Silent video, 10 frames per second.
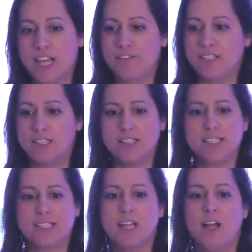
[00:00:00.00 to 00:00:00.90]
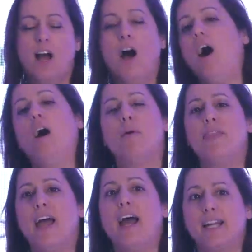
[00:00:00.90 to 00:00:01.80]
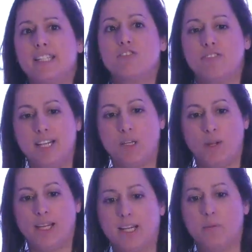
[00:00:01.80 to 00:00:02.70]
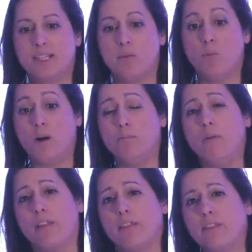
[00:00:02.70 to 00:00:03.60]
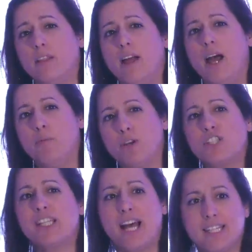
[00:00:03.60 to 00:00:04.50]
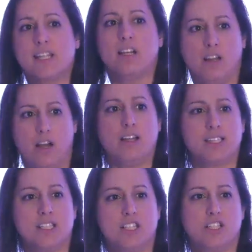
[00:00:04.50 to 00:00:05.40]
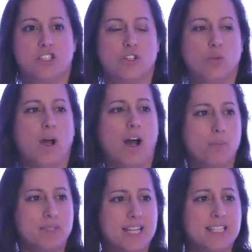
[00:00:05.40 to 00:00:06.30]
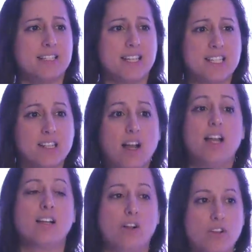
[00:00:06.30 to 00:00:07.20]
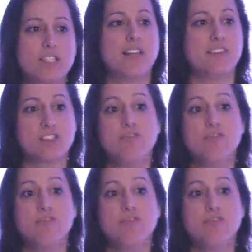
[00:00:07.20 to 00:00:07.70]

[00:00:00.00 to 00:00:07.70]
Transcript: evidence, and they're added really quickly within 1 month. And we're not just adding alerts into the tool, we're updating the entire content that's